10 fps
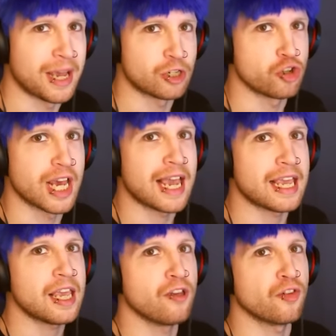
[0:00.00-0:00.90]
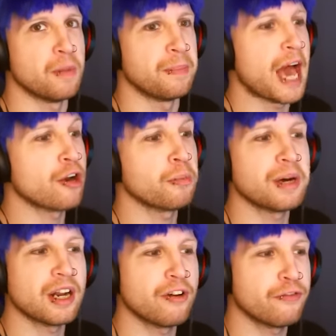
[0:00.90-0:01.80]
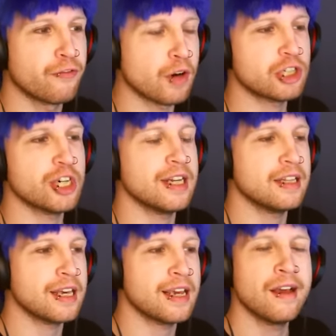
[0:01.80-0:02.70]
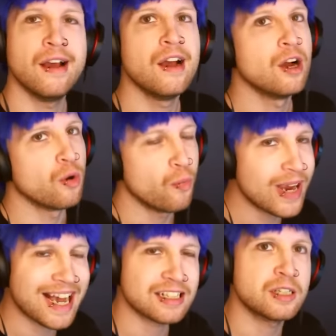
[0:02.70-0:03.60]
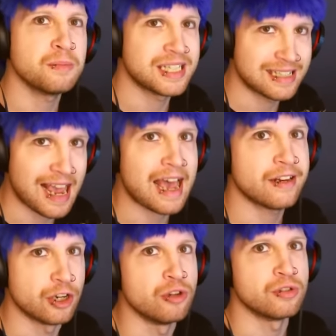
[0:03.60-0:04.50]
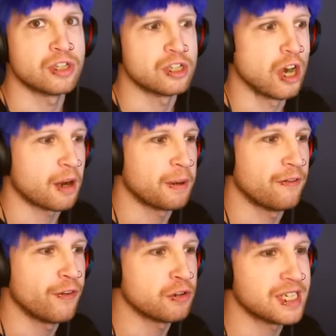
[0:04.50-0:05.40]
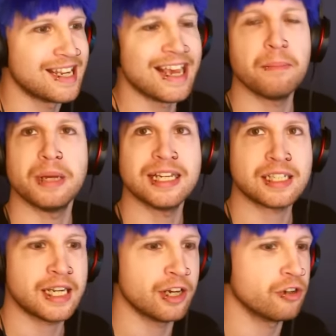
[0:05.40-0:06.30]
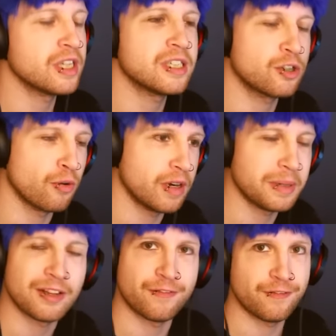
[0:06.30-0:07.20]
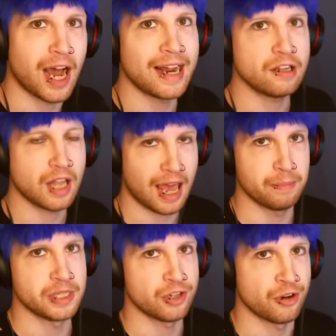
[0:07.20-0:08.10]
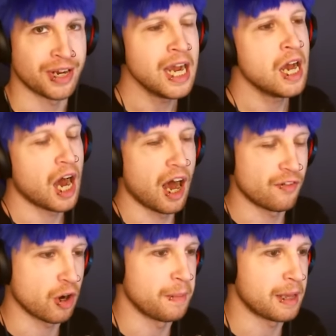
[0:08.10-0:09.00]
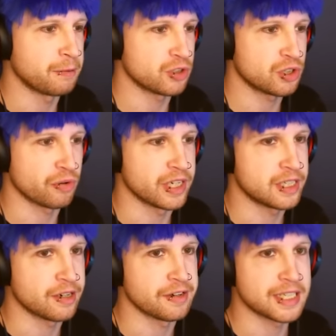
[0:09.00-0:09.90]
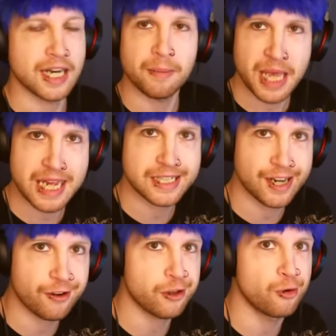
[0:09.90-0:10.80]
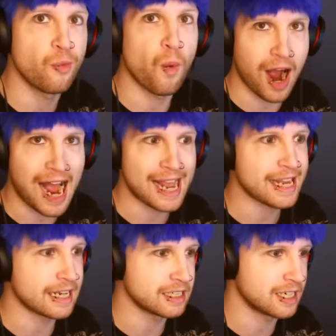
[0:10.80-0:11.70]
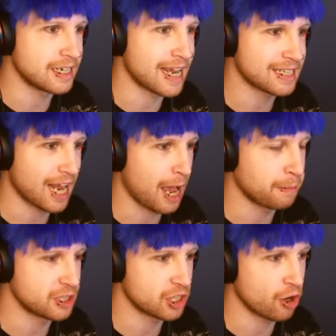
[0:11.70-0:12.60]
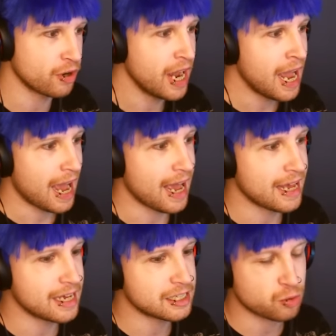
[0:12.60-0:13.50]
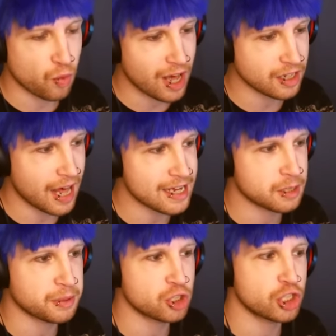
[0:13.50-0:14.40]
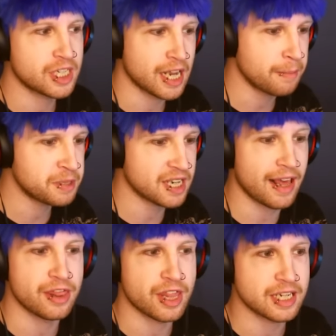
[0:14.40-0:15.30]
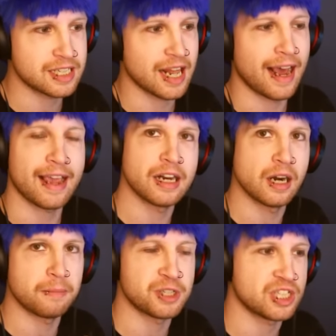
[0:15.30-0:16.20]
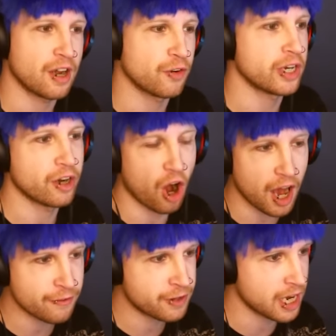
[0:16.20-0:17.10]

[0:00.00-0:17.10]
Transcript: makes your day even better, but unfortunately, we got some sad news to talk about, folks. Yup, it's here. This is going to be the final episode of our MapleStory series, and I'm going to tell you why in today's episode, as well as a bunch of tips and things that I ended up discovering off